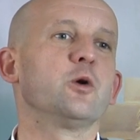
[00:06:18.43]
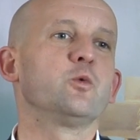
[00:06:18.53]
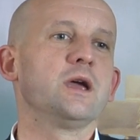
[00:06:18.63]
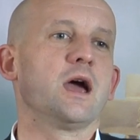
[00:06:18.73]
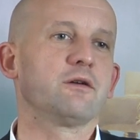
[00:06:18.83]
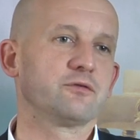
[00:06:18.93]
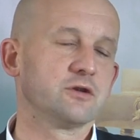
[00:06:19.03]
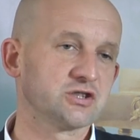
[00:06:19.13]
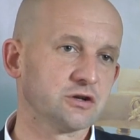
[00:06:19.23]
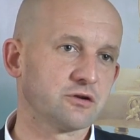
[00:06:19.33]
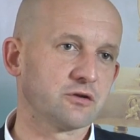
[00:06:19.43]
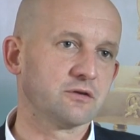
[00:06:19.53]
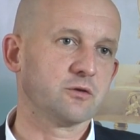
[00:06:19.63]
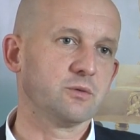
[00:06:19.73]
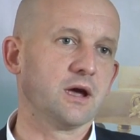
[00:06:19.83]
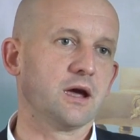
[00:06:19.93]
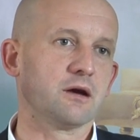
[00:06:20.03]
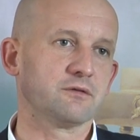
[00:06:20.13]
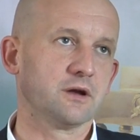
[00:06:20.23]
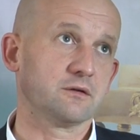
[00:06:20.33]
We have the children that we
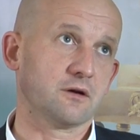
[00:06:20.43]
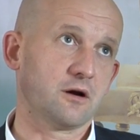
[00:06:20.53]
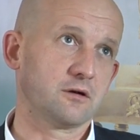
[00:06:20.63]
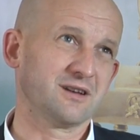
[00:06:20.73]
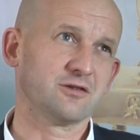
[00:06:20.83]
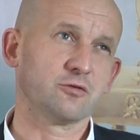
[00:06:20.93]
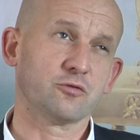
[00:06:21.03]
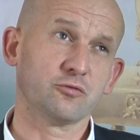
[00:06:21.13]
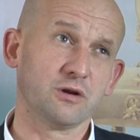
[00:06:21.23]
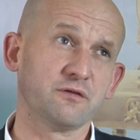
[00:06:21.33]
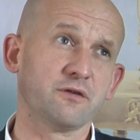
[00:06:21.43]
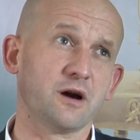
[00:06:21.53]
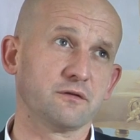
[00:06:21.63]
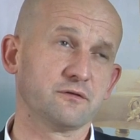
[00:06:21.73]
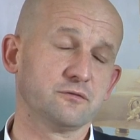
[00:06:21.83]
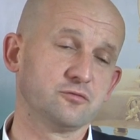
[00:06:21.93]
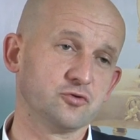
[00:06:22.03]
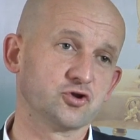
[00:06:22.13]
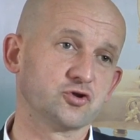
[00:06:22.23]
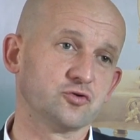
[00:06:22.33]
have that are only five
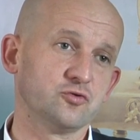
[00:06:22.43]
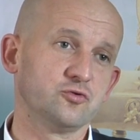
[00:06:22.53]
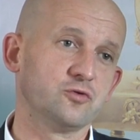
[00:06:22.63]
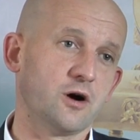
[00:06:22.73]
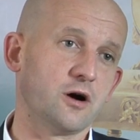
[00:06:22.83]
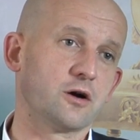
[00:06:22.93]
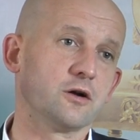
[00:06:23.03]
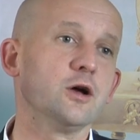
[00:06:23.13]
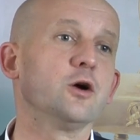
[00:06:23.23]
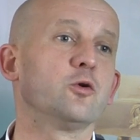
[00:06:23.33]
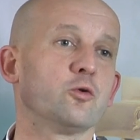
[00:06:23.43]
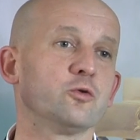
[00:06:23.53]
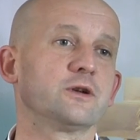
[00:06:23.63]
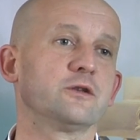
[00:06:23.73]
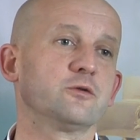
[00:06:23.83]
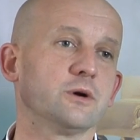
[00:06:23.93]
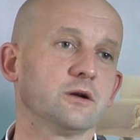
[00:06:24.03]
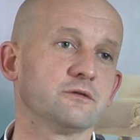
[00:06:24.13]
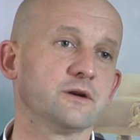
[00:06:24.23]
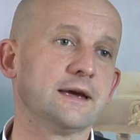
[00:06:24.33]
who are older than
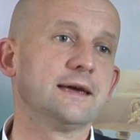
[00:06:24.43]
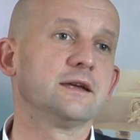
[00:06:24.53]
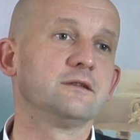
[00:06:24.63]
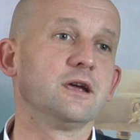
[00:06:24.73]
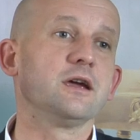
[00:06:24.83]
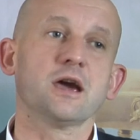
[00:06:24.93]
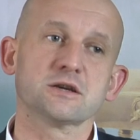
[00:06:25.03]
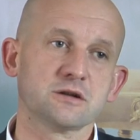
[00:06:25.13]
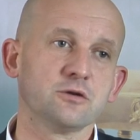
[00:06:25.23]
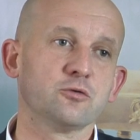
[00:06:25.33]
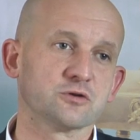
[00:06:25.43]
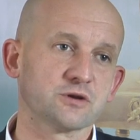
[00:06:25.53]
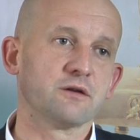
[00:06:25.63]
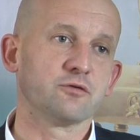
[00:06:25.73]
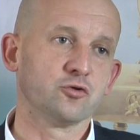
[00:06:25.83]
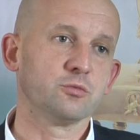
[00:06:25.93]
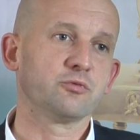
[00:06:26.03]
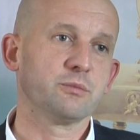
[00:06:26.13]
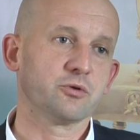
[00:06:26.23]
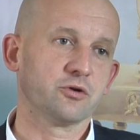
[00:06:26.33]
12. They actually also have a normal
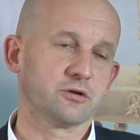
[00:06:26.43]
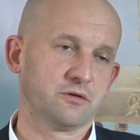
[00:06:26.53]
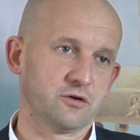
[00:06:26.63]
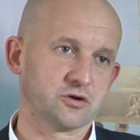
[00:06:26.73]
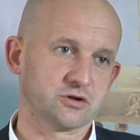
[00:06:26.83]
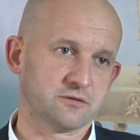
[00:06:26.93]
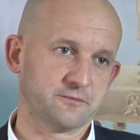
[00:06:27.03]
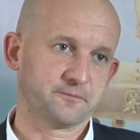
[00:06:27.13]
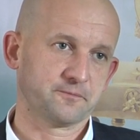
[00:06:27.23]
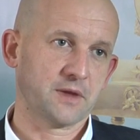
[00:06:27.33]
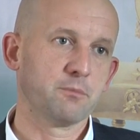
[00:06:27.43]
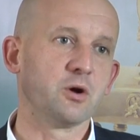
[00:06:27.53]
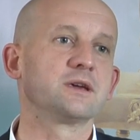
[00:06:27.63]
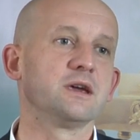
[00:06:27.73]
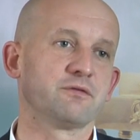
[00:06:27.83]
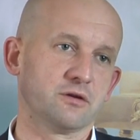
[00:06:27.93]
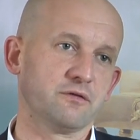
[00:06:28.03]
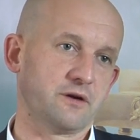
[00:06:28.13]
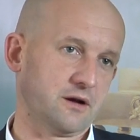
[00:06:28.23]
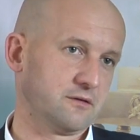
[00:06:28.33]
reproductive function. But given the
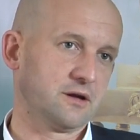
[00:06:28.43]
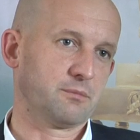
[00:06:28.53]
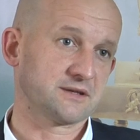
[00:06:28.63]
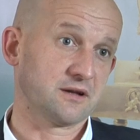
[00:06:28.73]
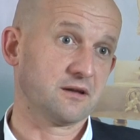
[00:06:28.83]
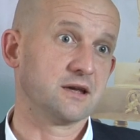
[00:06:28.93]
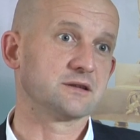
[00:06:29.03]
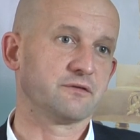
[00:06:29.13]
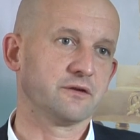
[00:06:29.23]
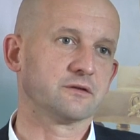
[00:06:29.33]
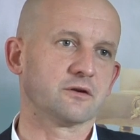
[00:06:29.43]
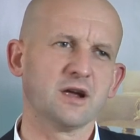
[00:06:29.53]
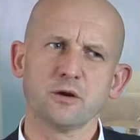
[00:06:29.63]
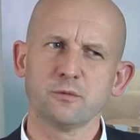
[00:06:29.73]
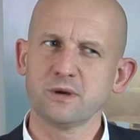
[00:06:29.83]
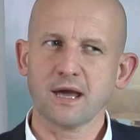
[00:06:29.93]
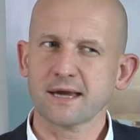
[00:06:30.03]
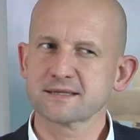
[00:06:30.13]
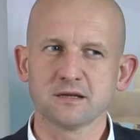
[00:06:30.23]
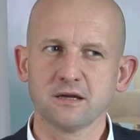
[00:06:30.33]
fact that the placenta is a filter,
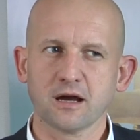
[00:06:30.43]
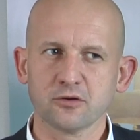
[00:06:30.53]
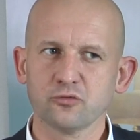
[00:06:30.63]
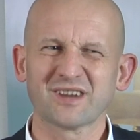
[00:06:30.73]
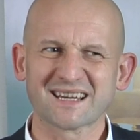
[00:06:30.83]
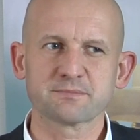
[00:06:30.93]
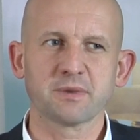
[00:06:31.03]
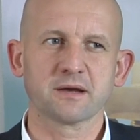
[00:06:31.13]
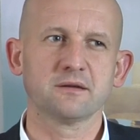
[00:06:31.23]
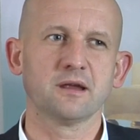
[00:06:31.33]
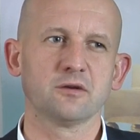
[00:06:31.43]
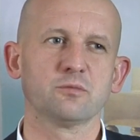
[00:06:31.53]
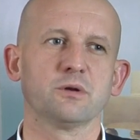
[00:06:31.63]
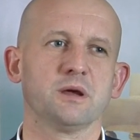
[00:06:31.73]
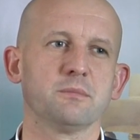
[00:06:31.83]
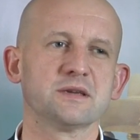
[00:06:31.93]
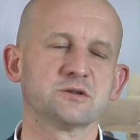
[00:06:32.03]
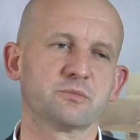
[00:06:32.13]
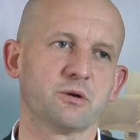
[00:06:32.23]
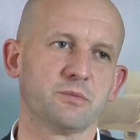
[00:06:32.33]
I do not expect that it will be a
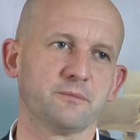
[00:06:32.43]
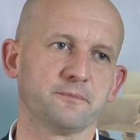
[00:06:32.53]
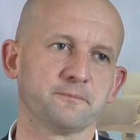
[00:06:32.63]
major problem.